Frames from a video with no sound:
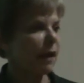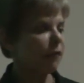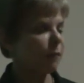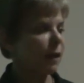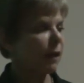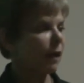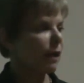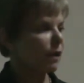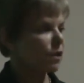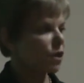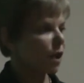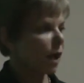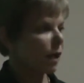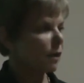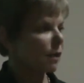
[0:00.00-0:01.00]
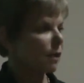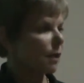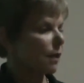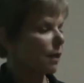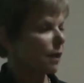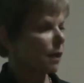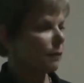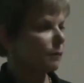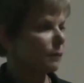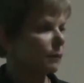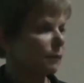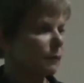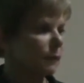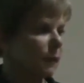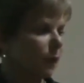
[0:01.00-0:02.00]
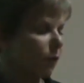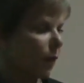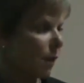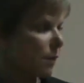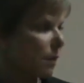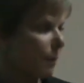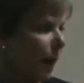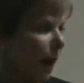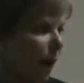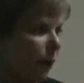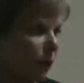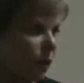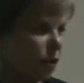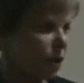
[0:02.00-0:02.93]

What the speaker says: have been a shot across the bow, the